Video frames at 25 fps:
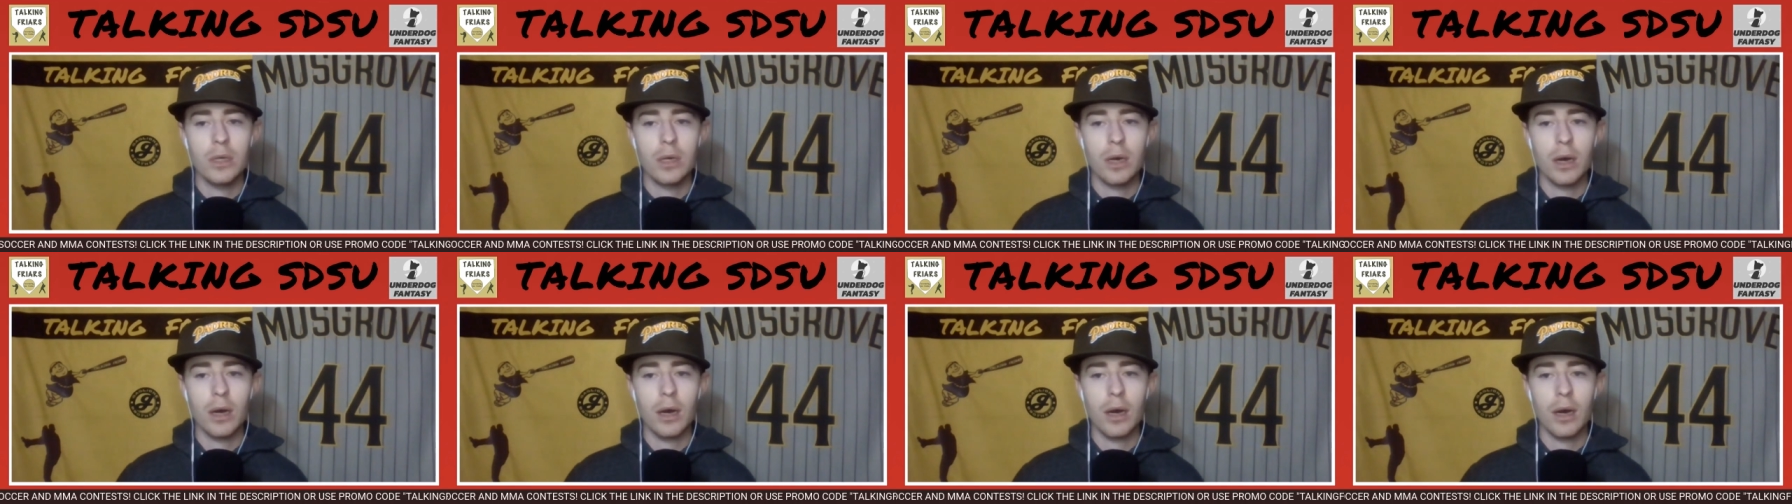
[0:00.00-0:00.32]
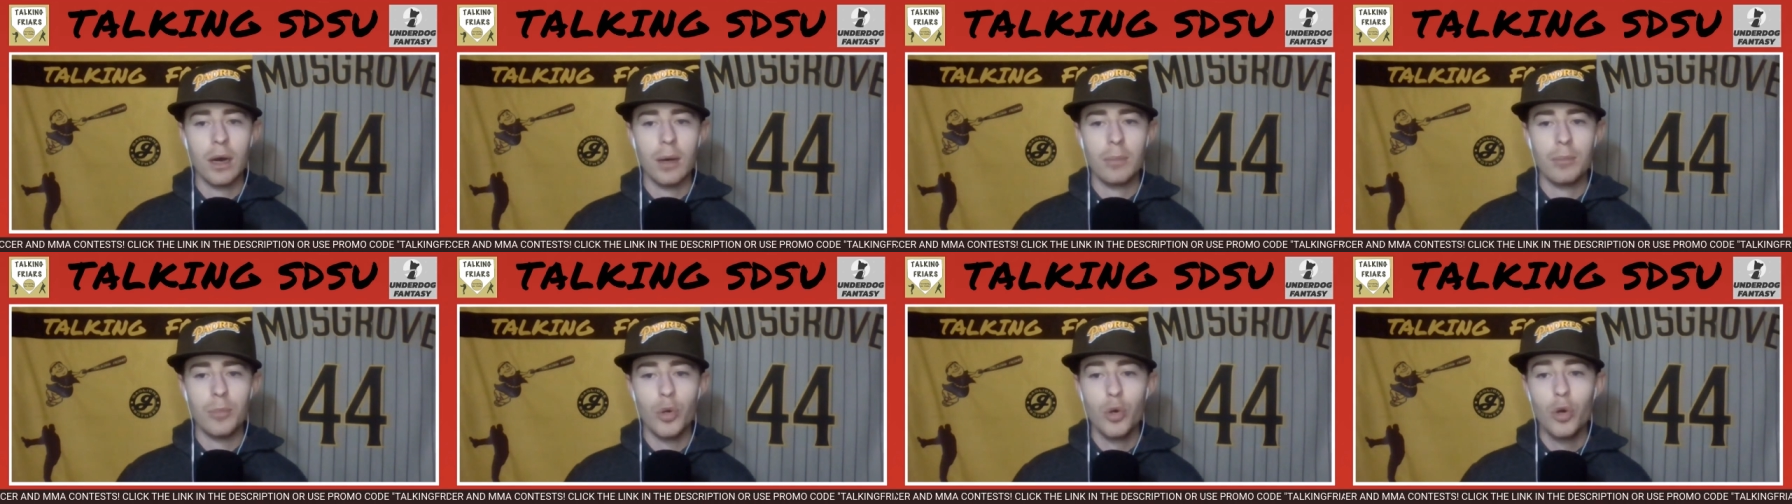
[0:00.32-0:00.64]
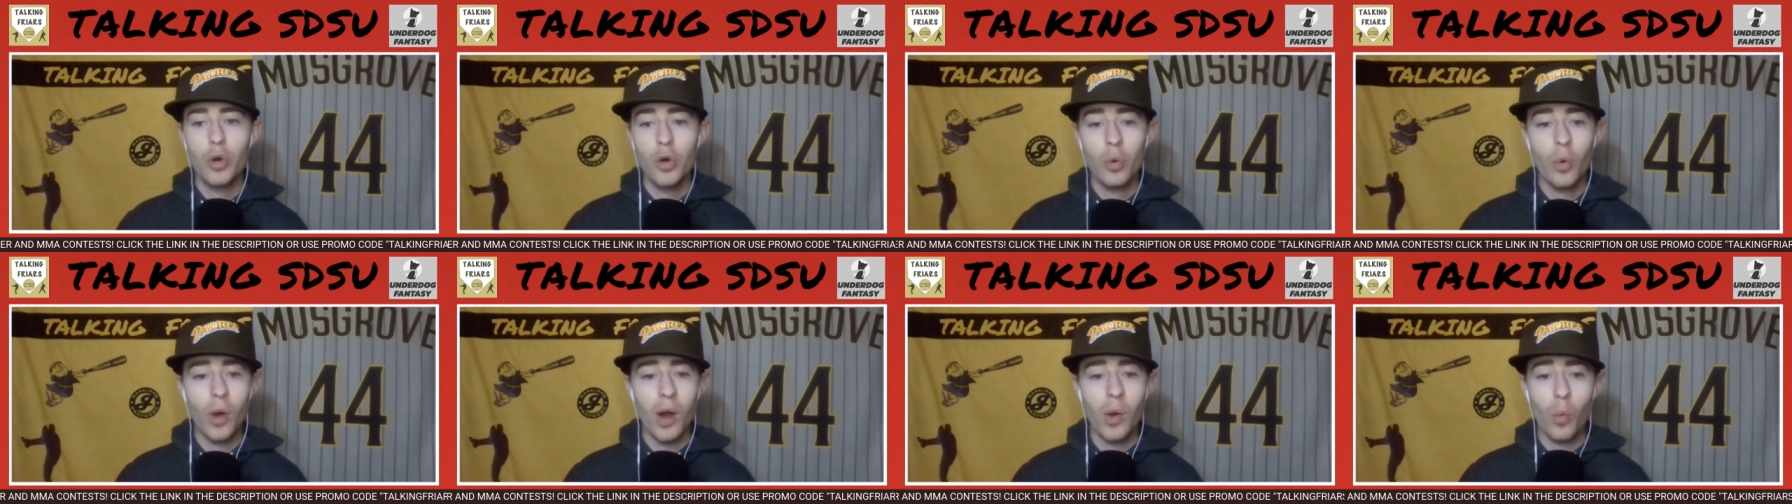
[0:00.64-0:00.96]
Um,
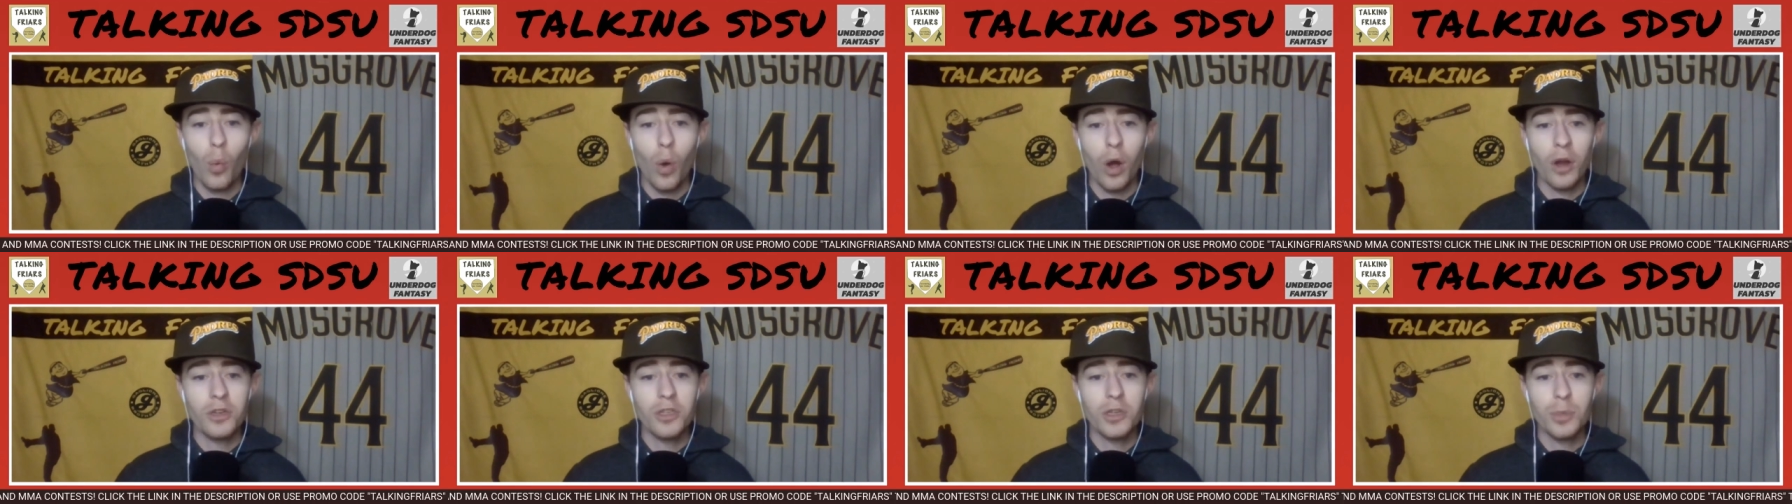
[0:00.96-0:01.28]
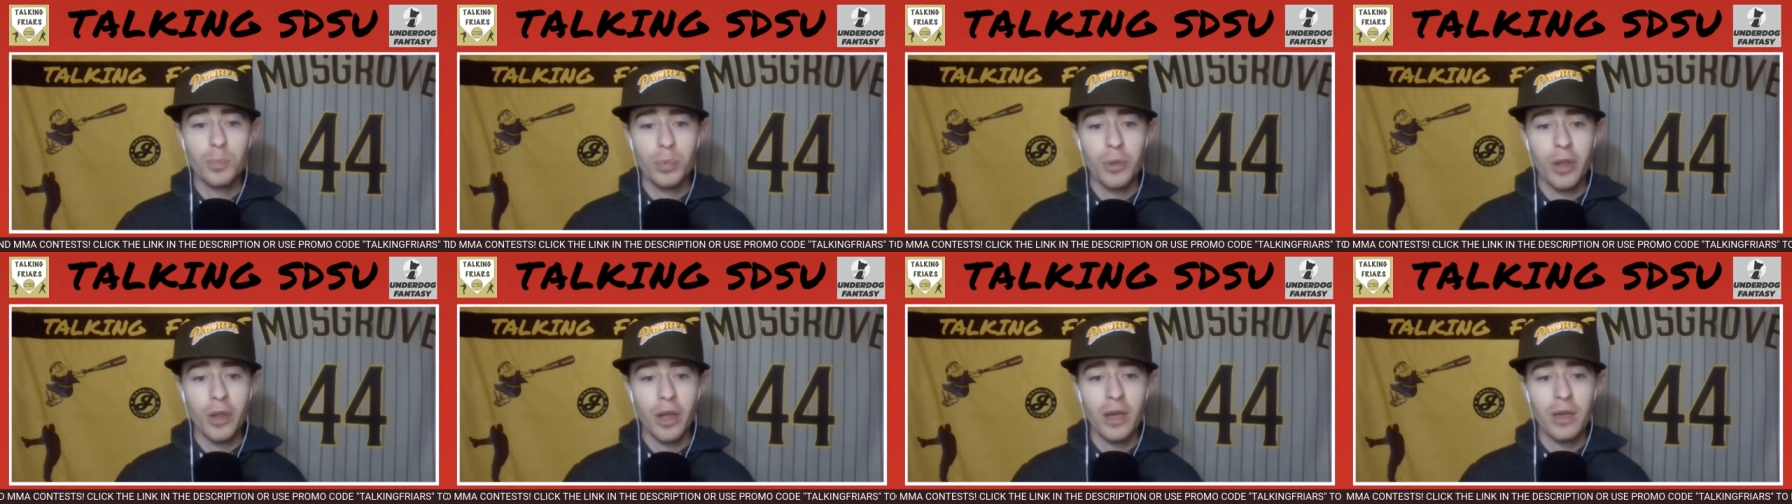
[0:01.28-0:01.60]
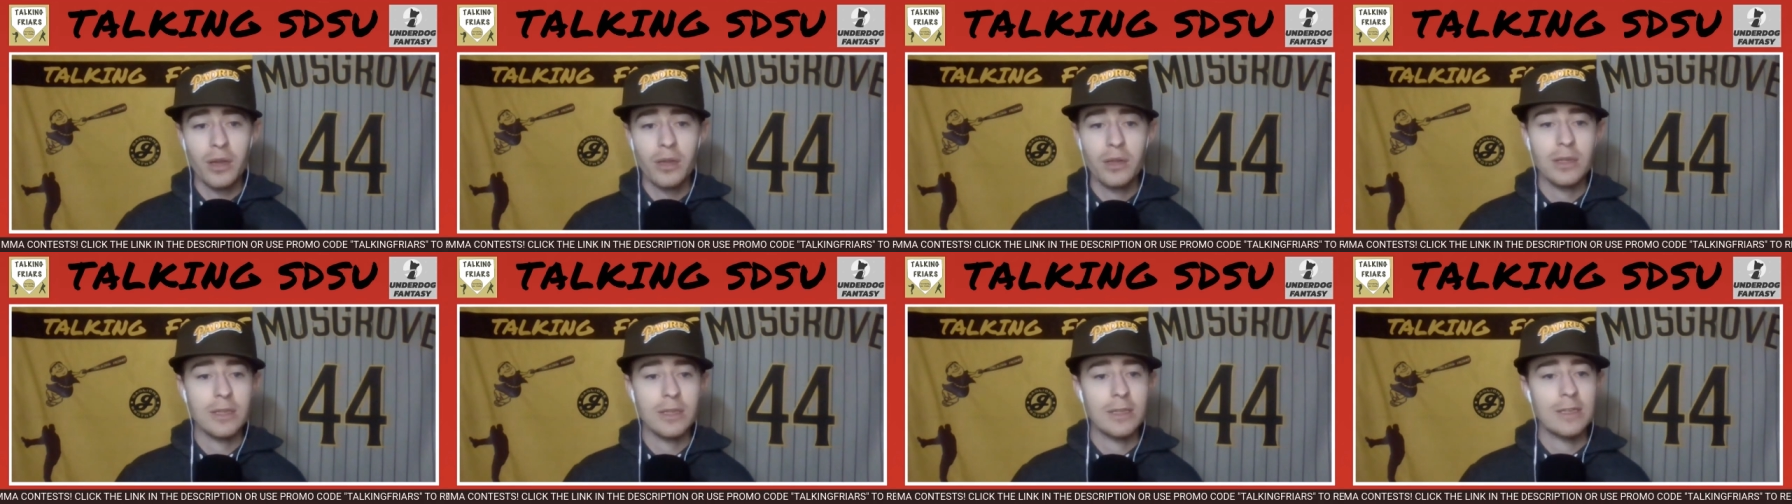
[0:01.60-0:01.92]
who do I want to
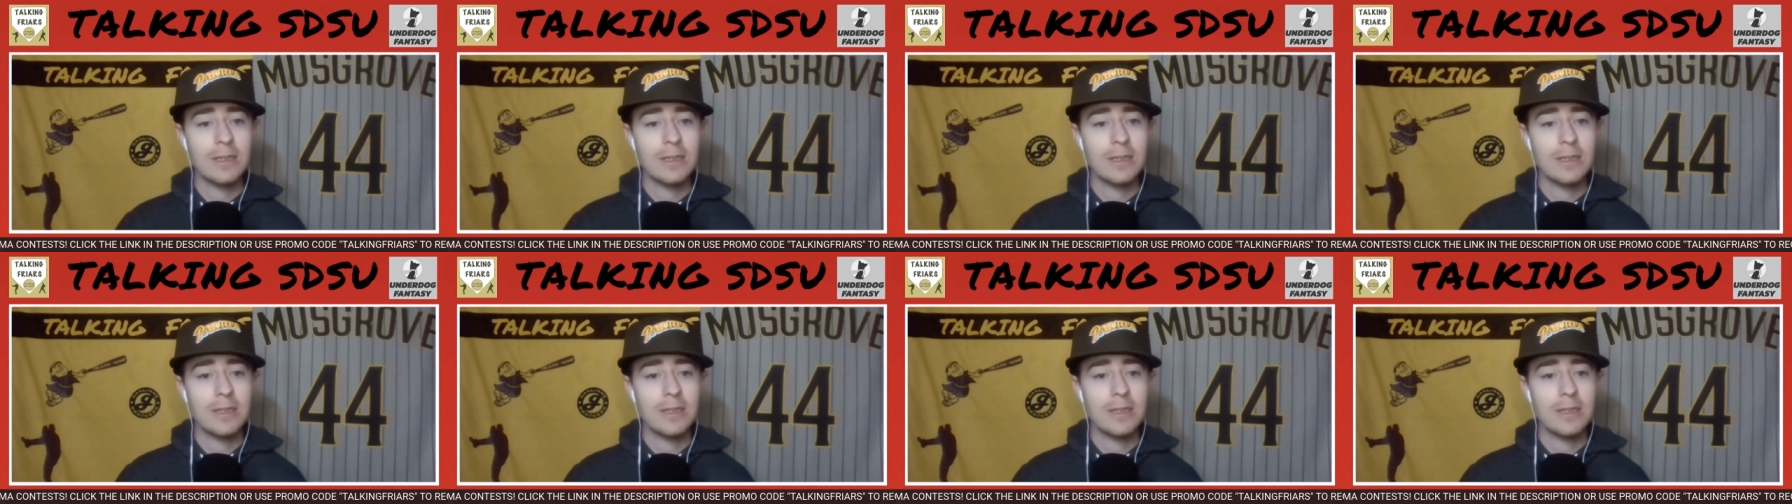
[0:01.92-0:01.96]
play?